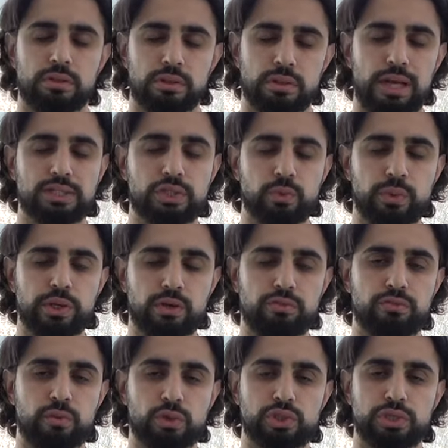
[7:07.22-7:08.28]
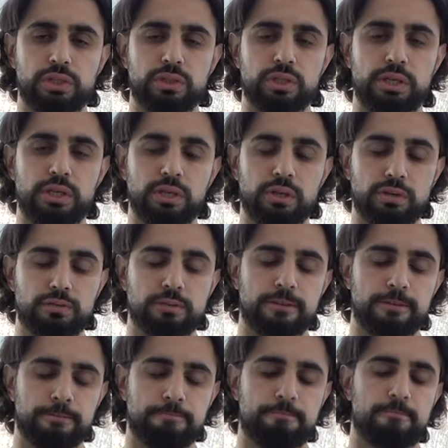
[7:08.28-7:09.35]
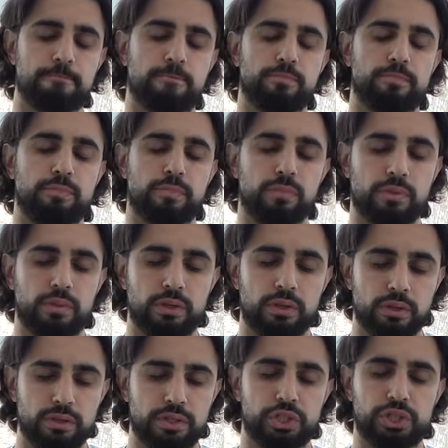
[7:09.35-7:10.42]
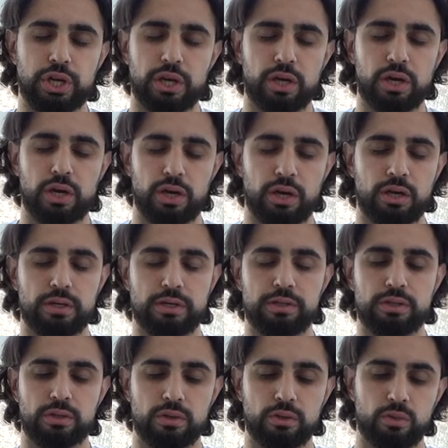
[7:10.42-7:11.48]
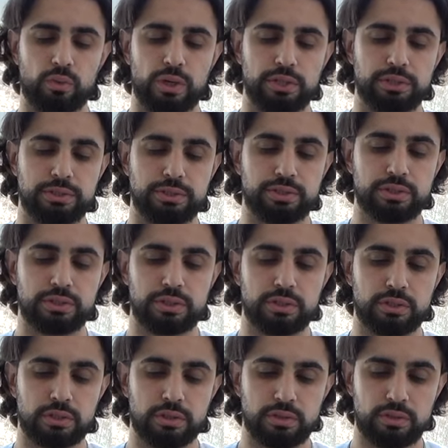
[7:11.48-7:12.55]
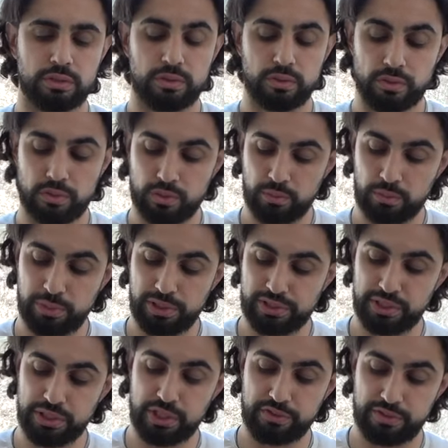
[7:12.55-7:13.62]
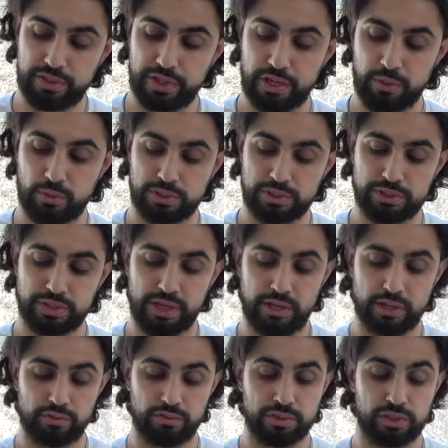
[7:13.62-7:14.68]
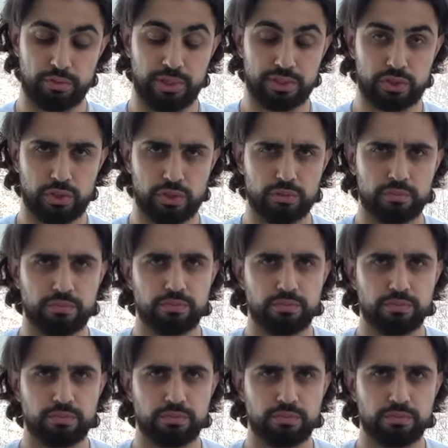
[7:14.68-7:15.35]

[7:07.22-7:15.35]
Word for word: Last week, unfortunately, the Sheikh was busy given that it was the end of the semester